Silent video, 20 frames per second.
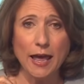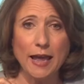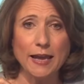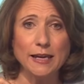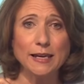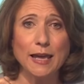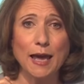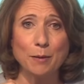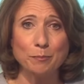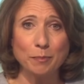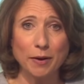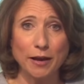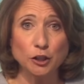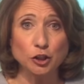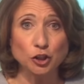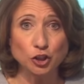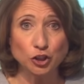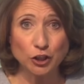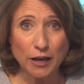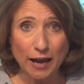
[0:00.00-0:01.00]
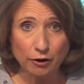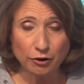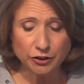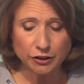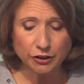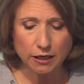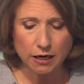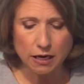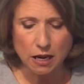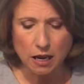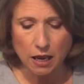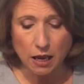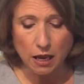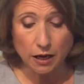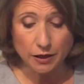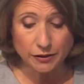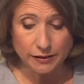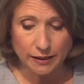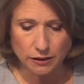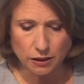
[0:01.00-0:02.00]
a campaign charity
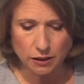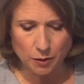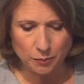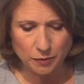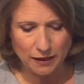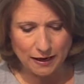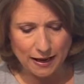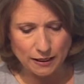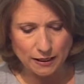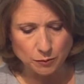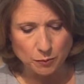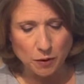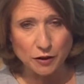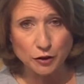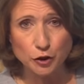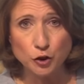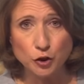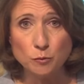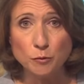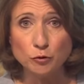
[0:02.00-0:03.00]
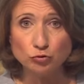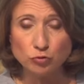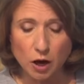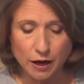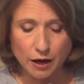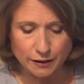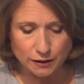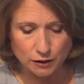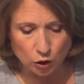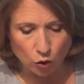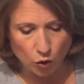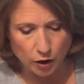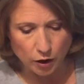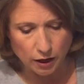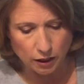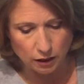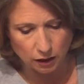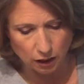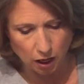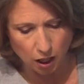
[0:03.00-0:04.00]
set up and led by the human rights
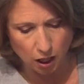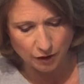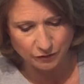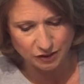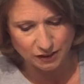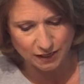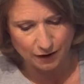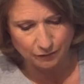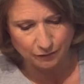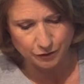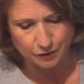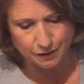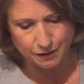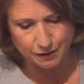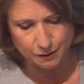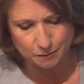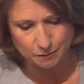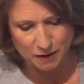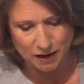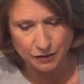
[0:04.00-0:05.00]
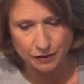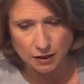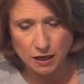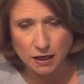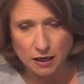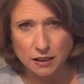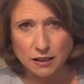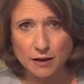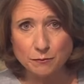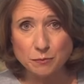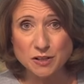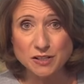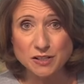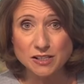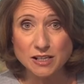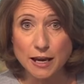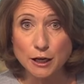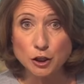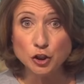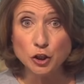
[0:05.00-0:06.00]
lawyer Clive Stafford Smith. They've been
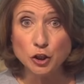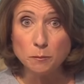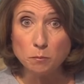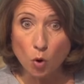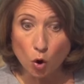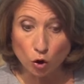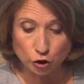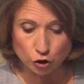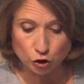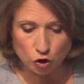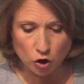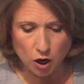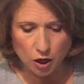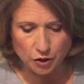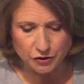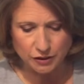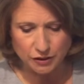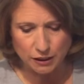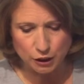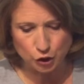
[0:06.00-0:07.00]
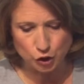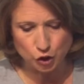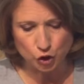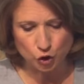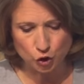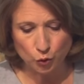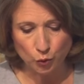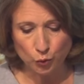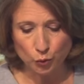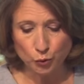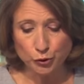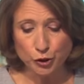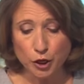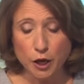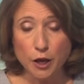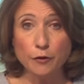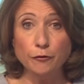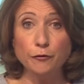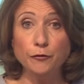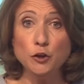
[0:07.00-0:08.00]
staging mock trials in
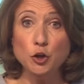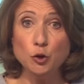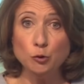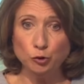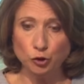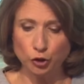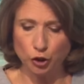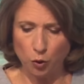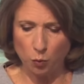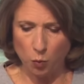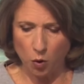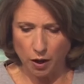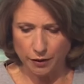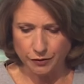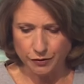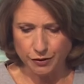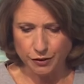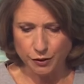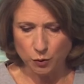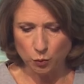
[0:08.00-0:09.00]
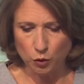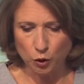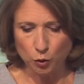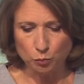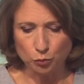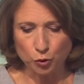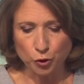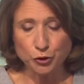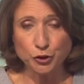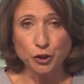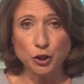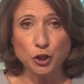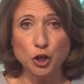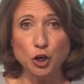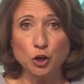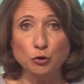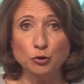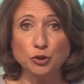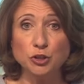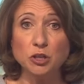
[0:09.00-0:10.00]
schools. Future ones will
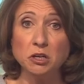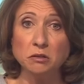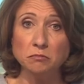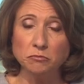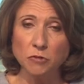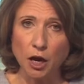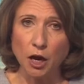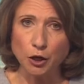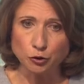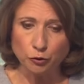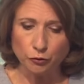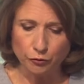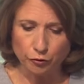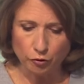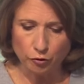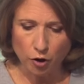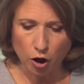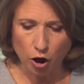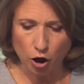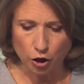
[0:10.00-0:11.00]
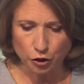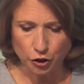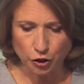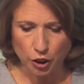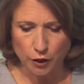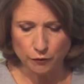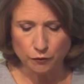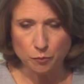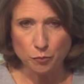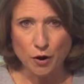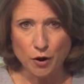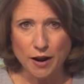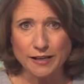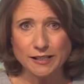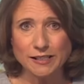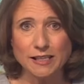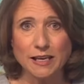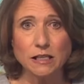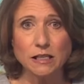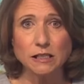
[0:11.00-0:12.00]
prosecute Nigel Farage over
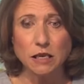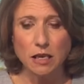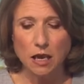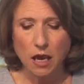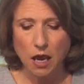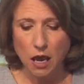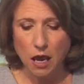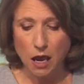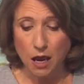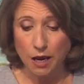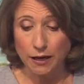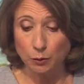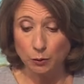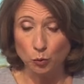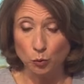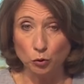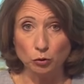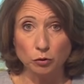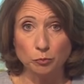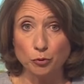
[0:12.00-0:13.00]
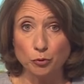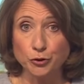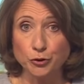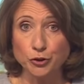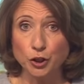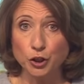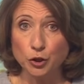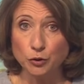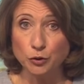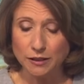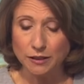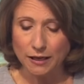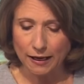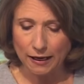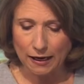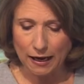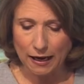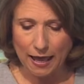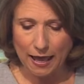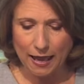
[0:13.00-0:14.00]
Brexit. It will prosecute
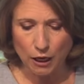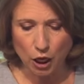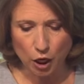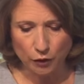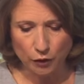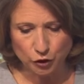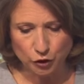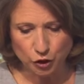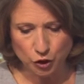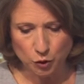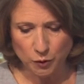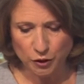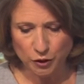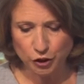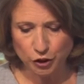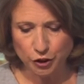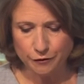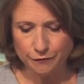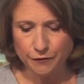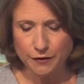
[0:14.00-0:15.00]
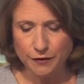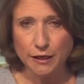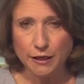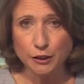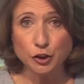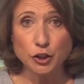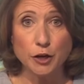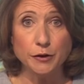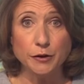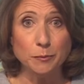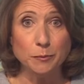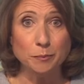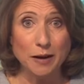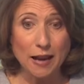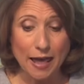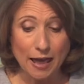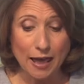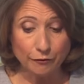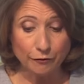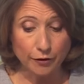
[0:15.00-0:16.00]
Nick Clegg over tuition fees, Tony
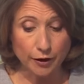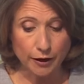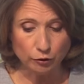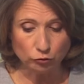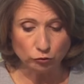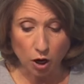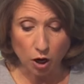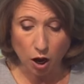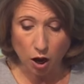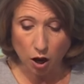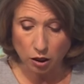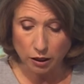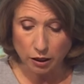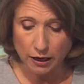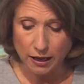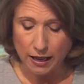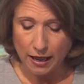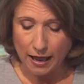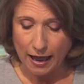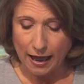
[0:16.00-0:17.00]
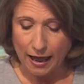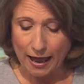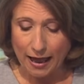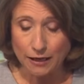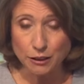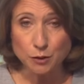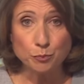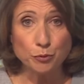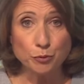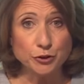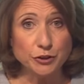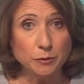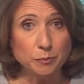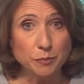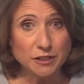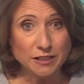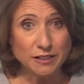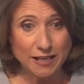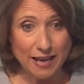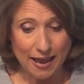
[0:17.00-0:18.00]
Blair for Iraq, and
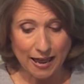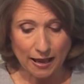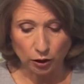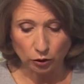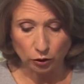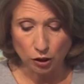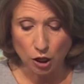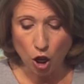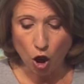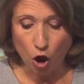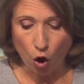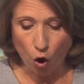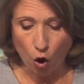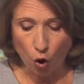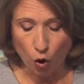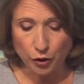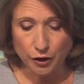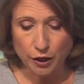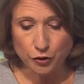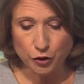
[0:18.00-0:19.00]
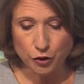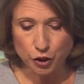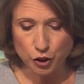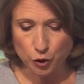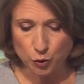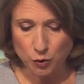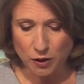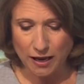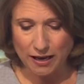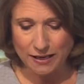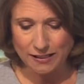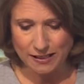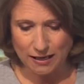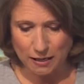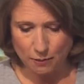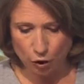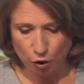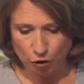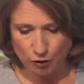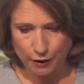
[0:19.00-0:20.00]
Priti Patel on the UK's
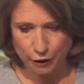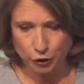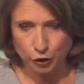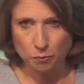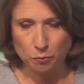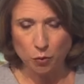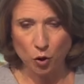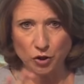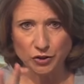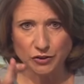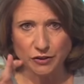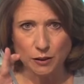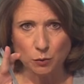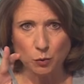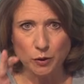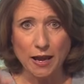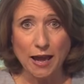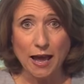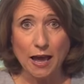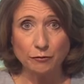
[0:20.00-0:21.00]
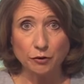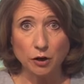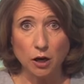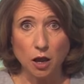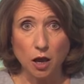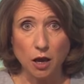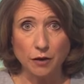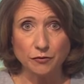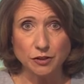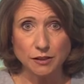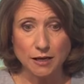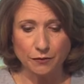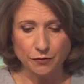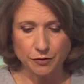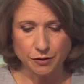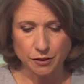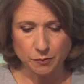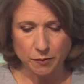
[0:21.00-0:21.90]
immigration policy. We have Clive Stafford